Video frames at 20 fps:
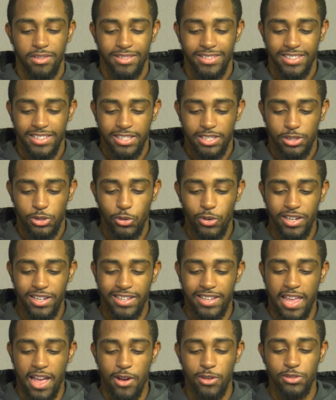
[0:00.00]
The
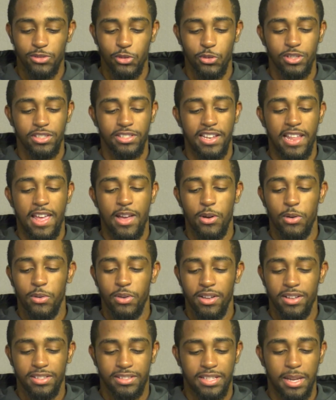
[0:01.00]
Student Council is
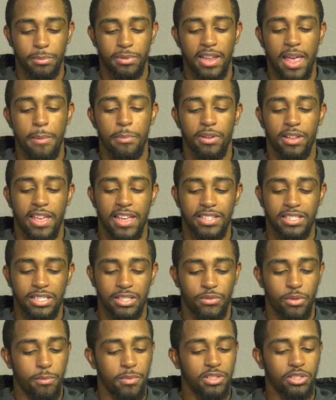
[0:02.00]
now accepting
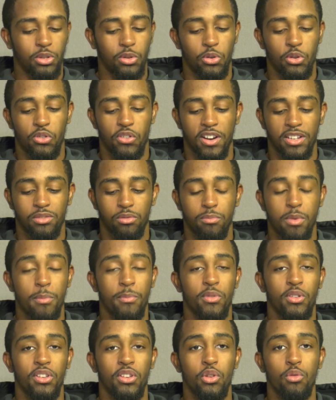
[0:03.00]
applications for Mr. Oakcrest.
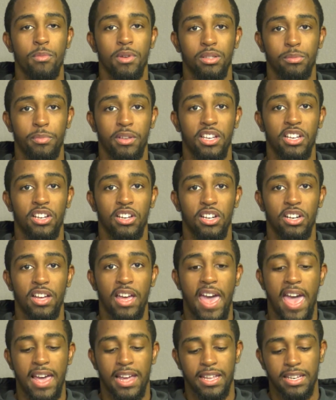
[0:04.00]
Remember, you must be in
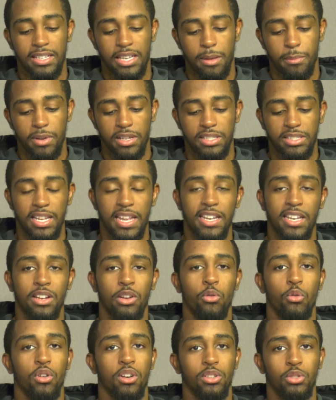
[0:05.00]
good academic standing
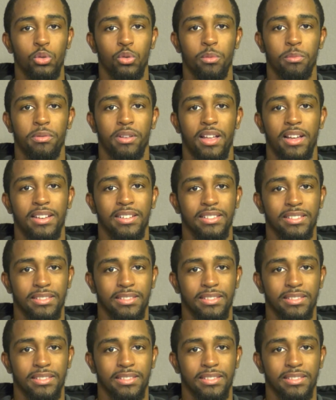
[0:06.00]
in order to apply.